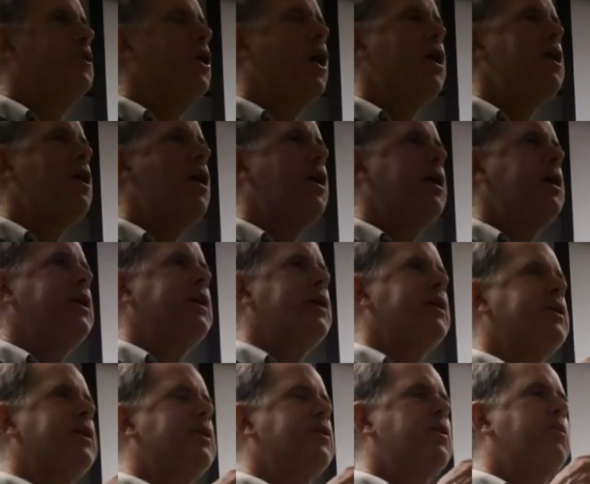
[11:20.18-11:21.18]
No, no. It,
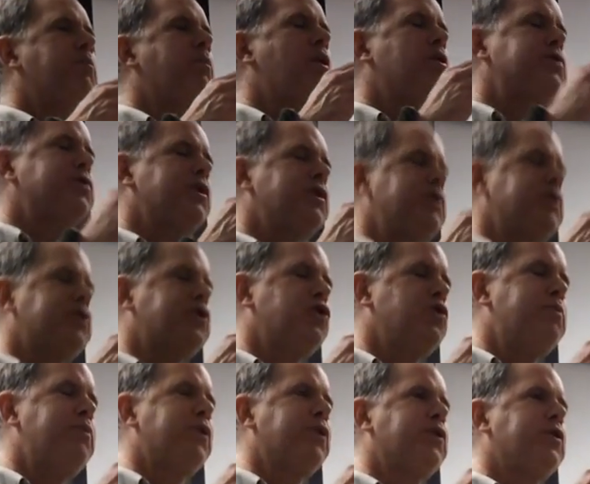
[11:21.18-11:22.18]
it, mostly the
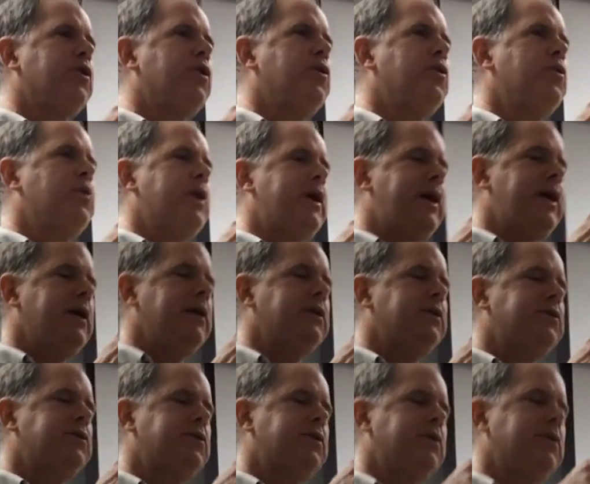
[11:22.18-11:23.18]
super glue
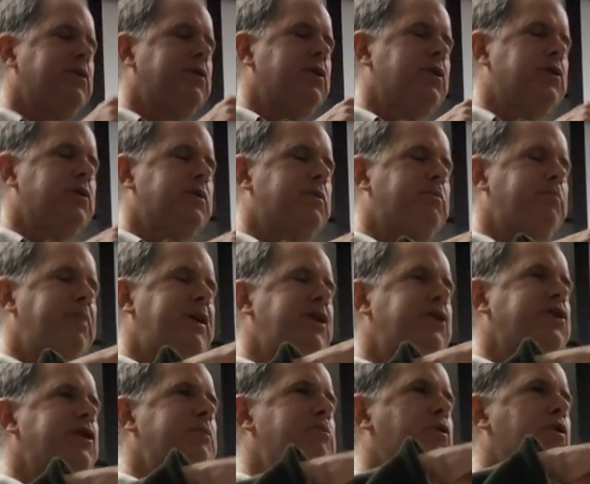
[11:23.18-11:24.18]
is just
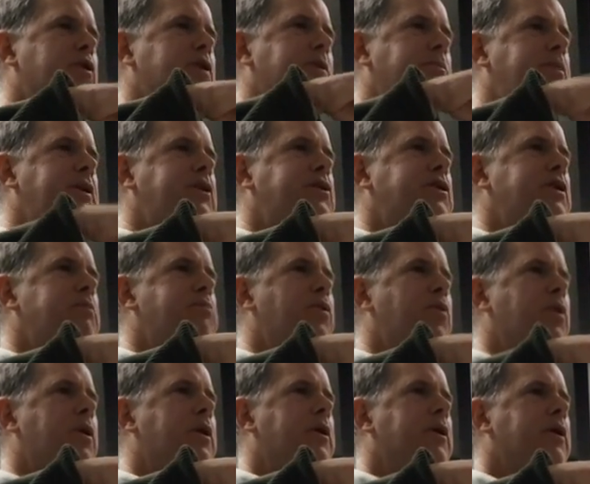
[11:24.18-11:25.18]
PC board to PC
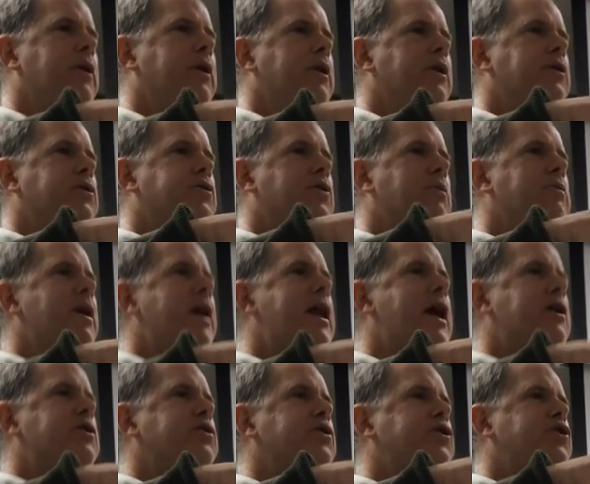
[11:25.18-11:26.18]
board. So I'm not
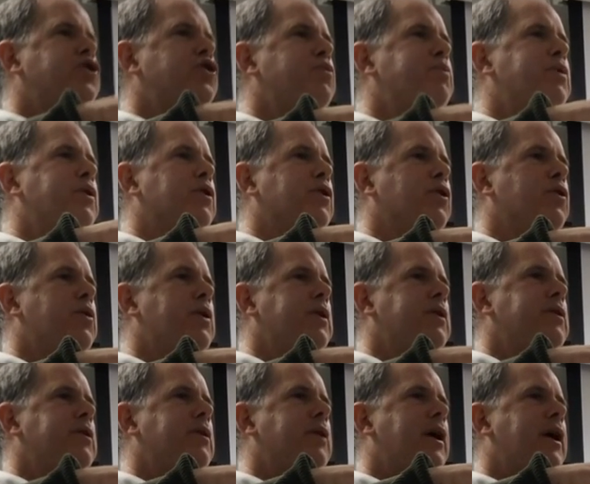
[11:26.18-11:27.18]
actually super
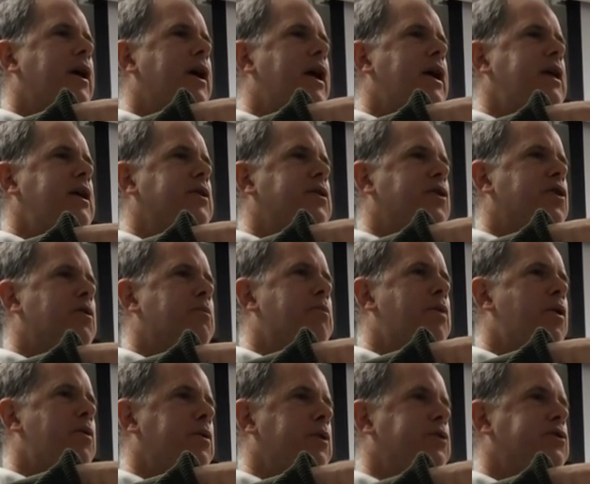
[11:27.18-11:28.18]
gluing any of the
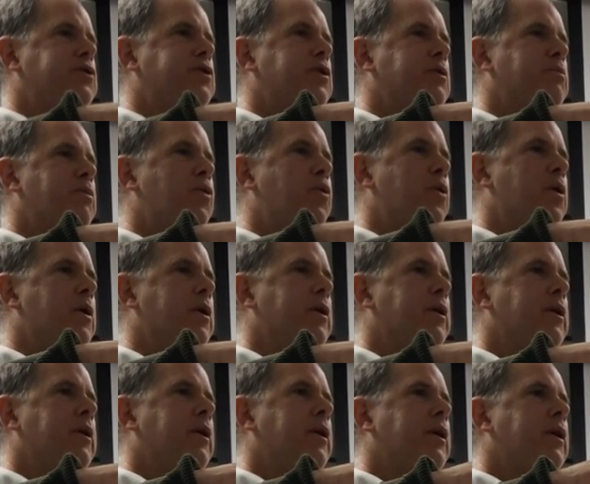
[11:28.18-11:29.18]
components to the board.
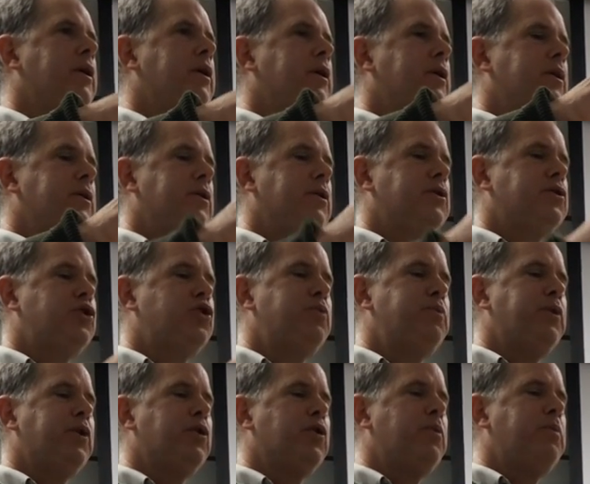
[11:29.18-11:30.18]
The
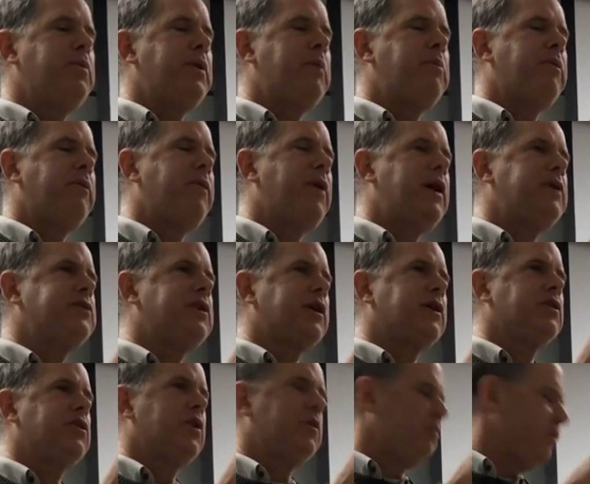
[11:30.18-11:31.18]
super glue, it provides
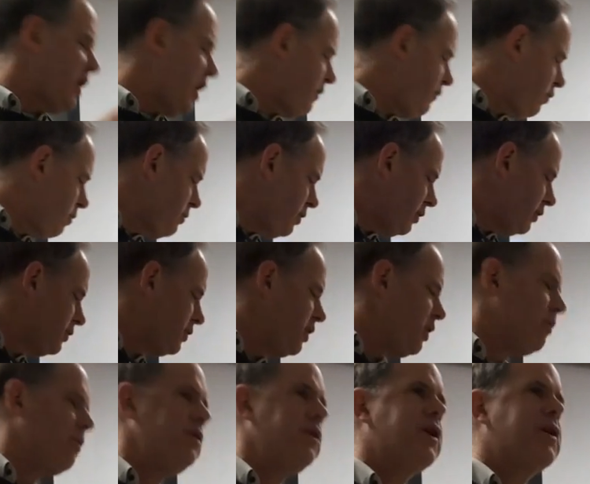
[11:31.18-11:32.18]
like a little platform. You can
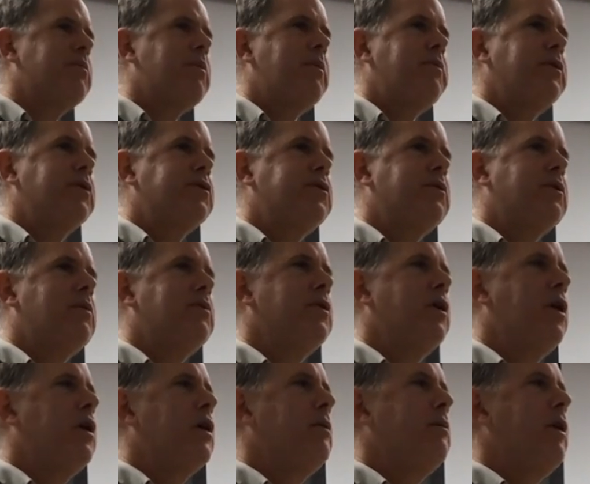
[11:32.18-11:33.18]
see it when you come up. You'll see what I'm
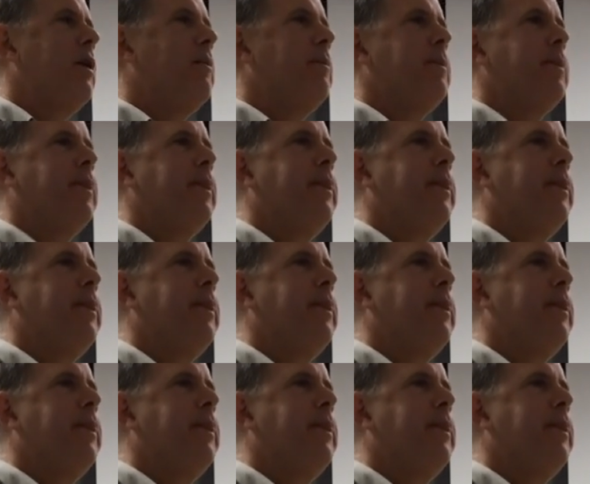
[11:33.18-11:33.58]
talking about.